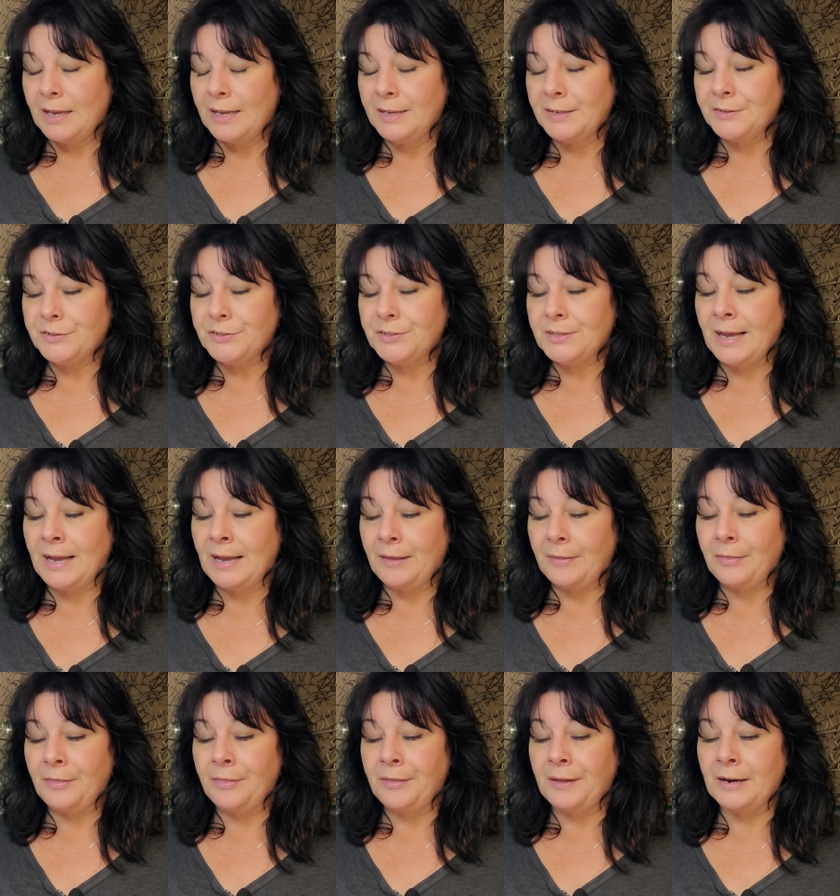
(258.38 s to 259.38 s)
is
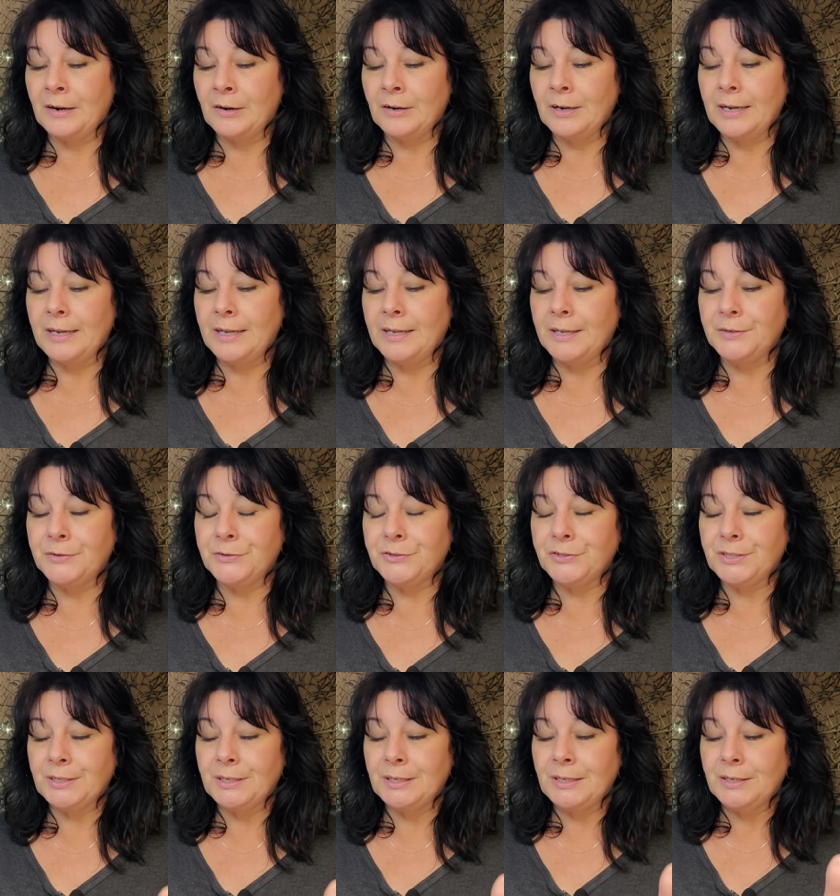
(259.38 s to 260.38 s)
that there
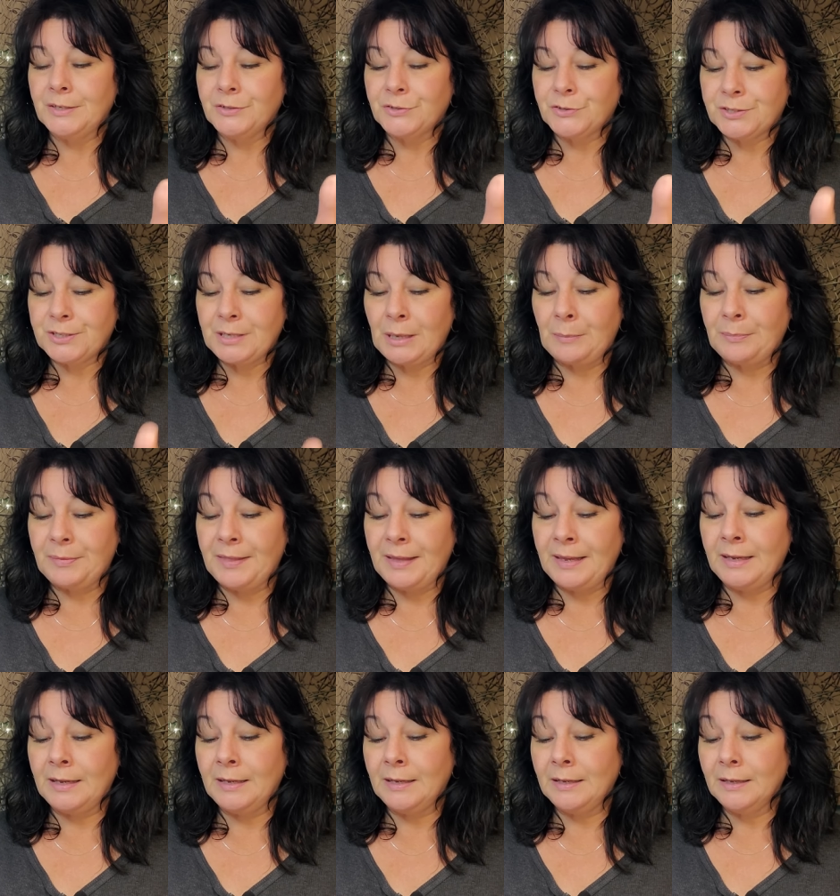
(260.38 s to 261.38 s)
is
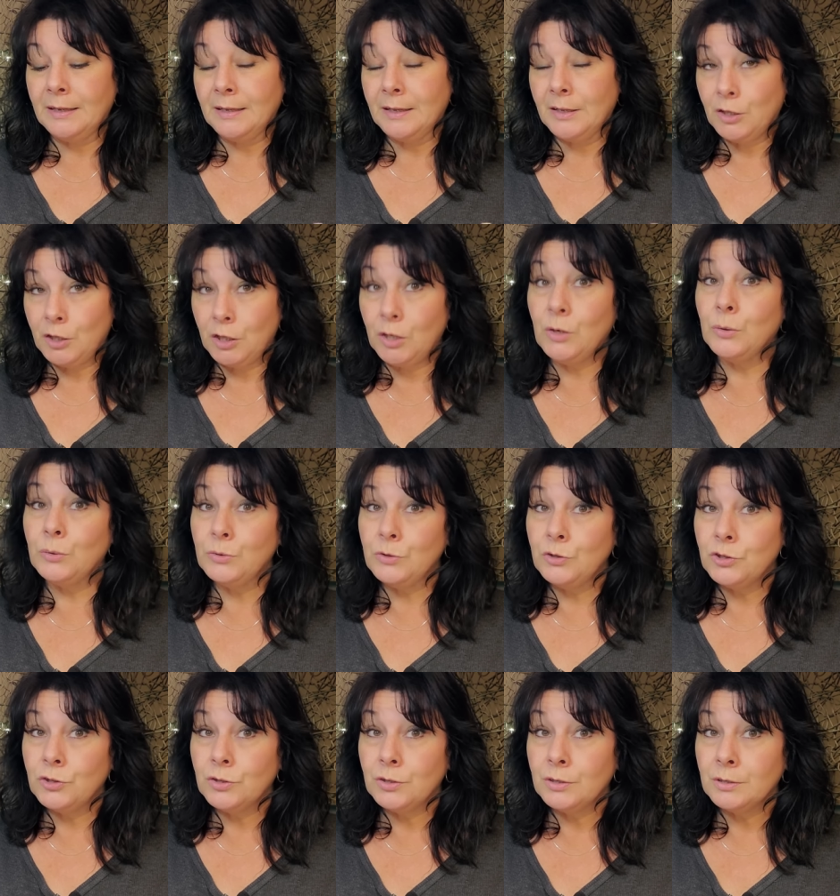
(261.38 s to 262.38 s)
something
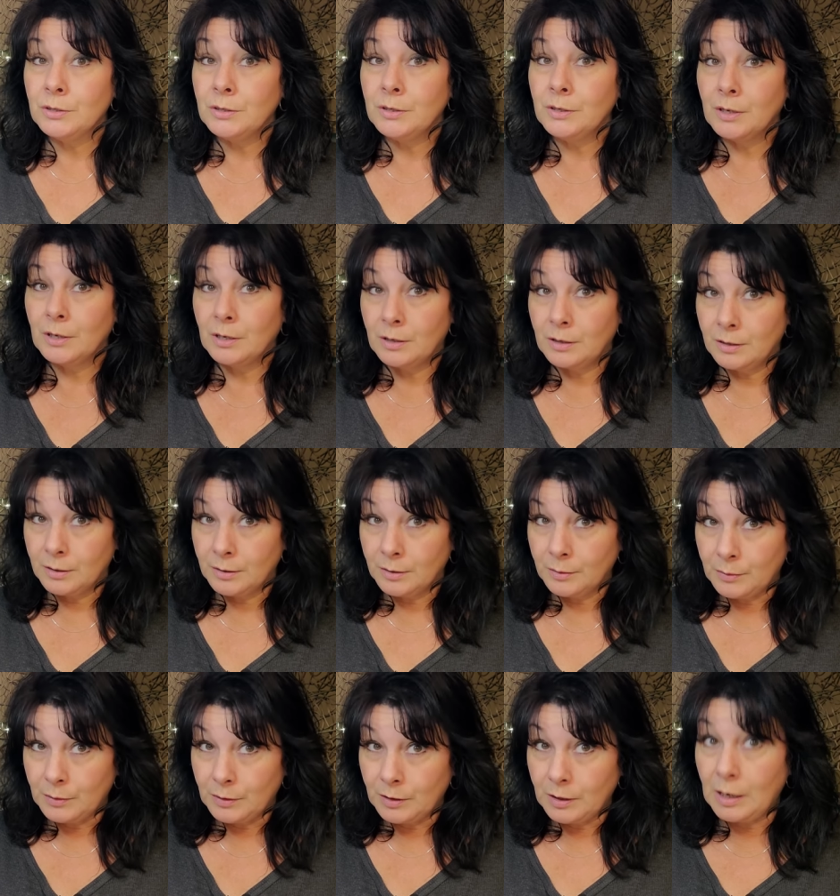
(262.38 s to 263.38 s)
huge
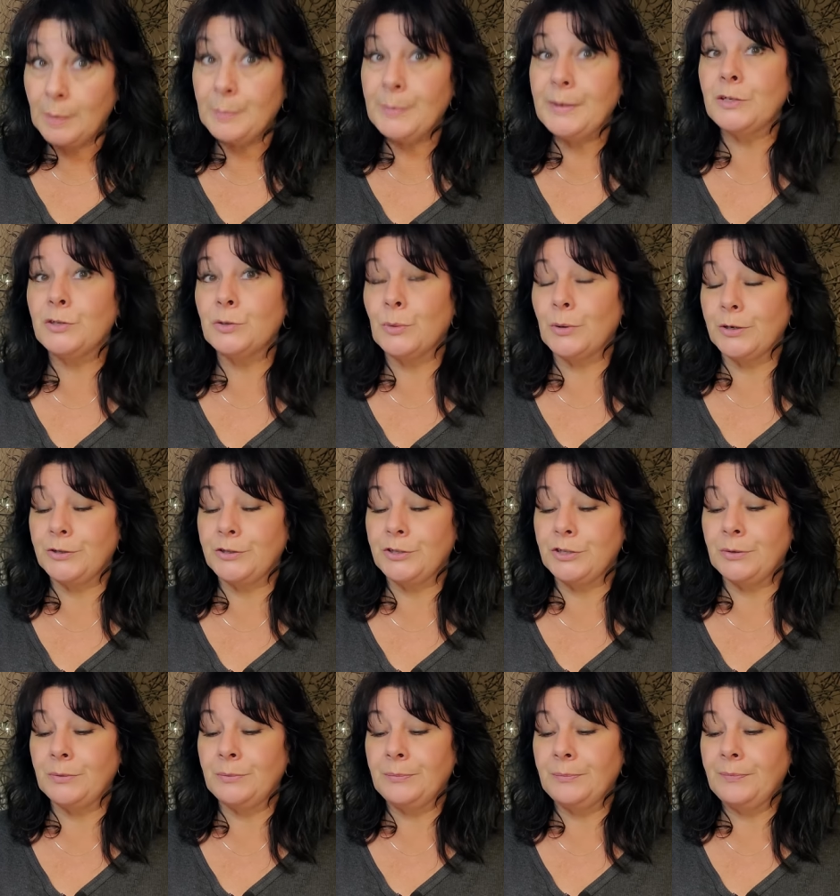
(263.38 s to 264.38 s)
coming towards
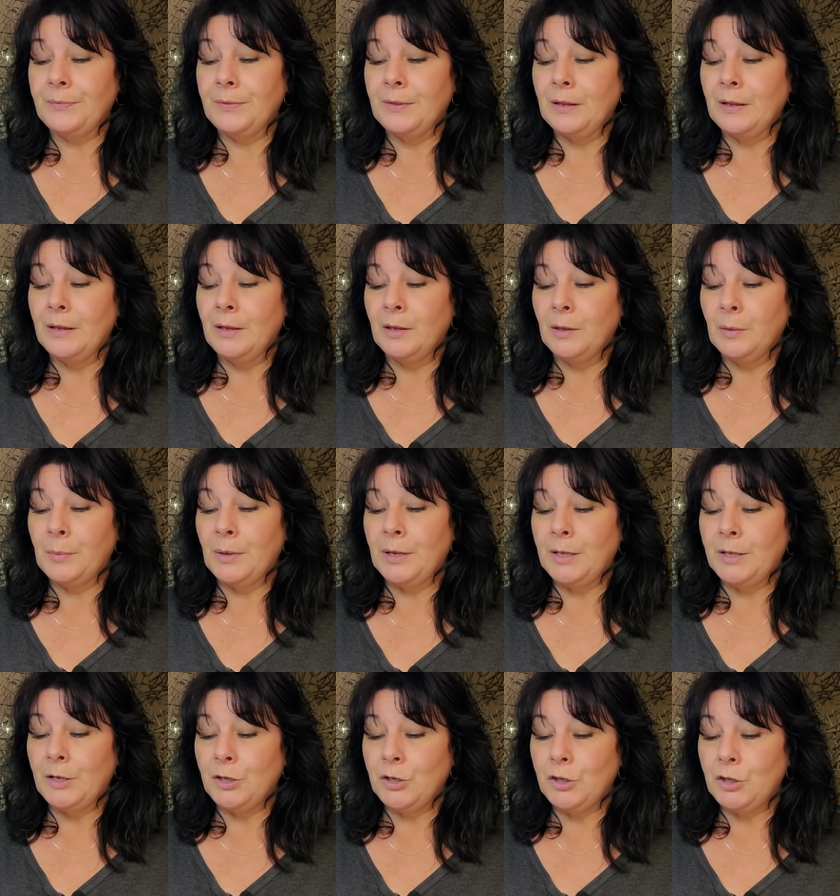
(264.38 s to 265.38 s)
you,
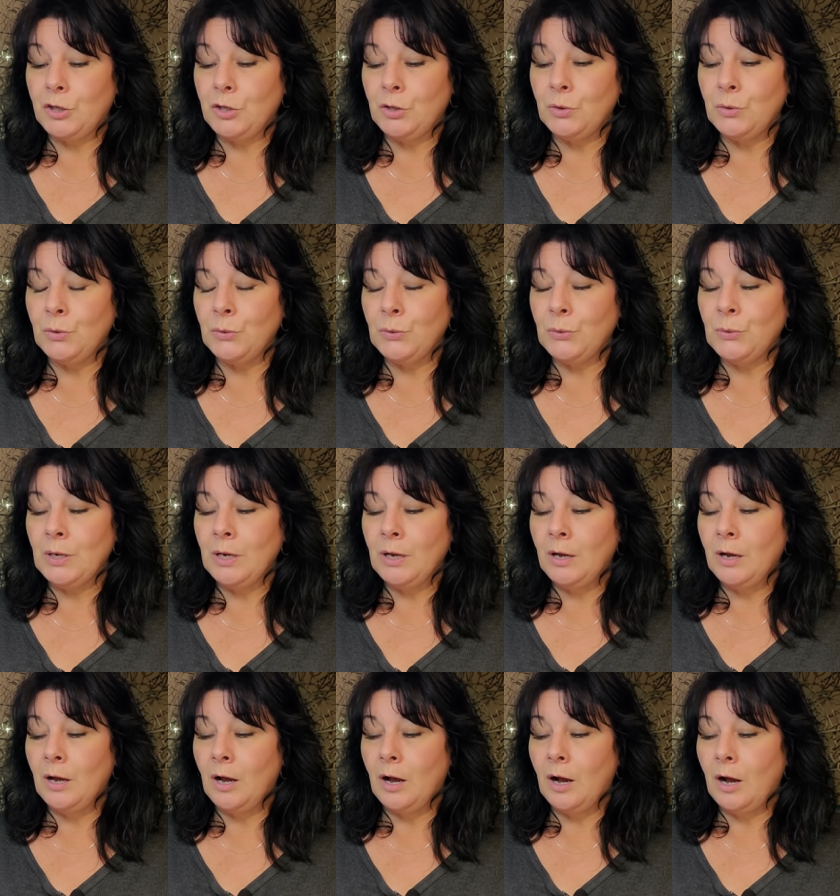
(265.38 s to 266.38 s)
but you
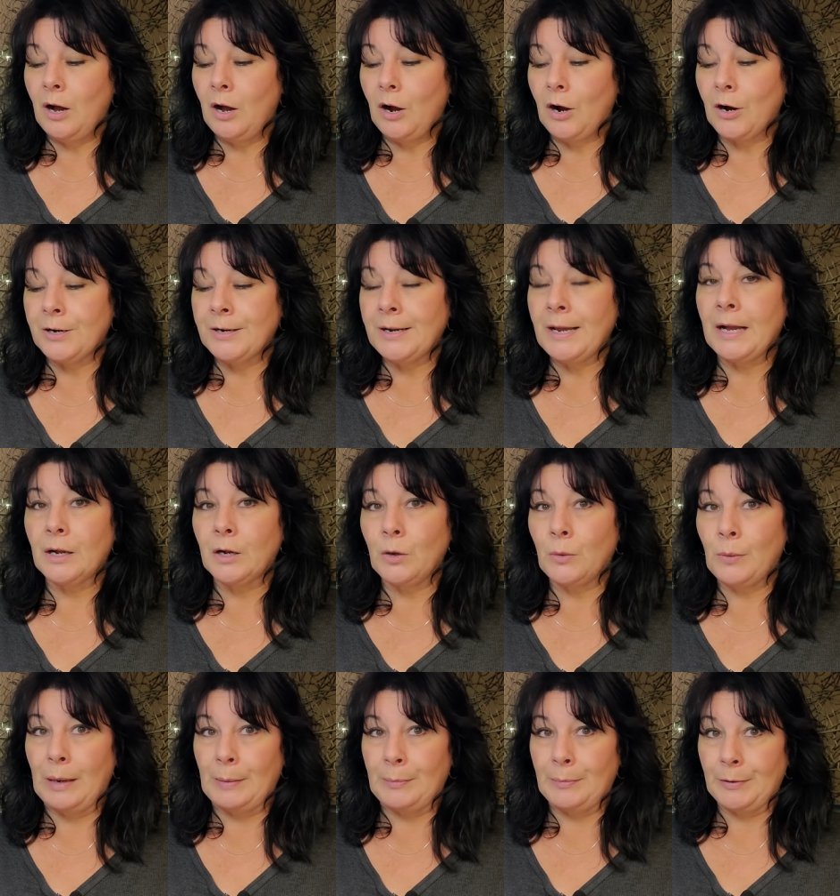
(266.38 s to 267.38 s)
are not
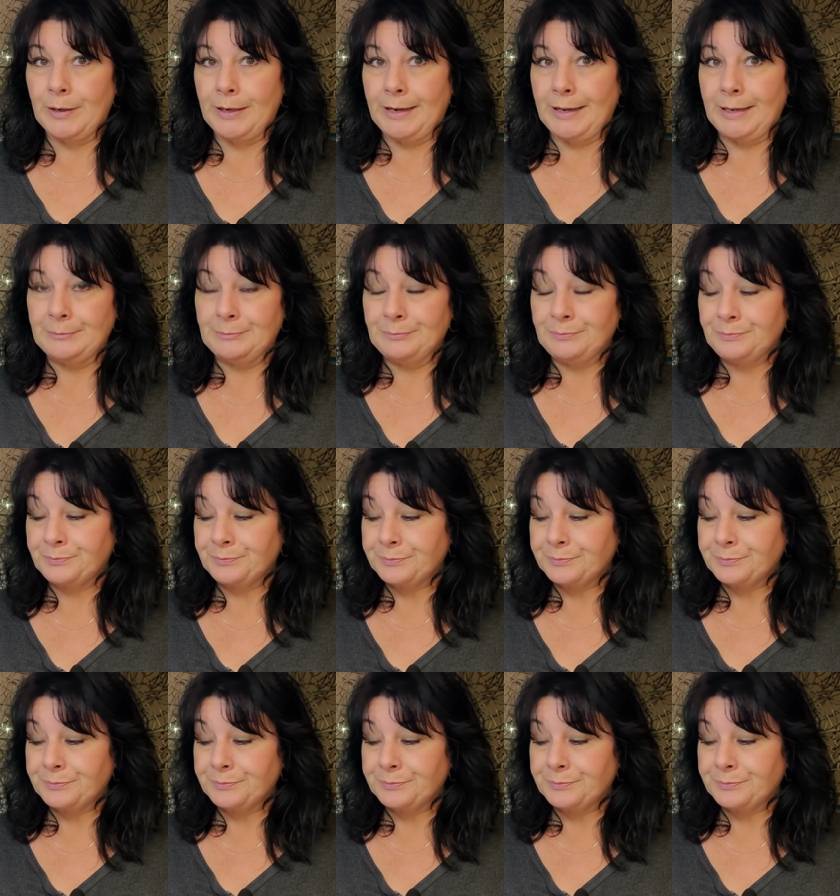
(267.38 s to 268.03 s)
cooperating.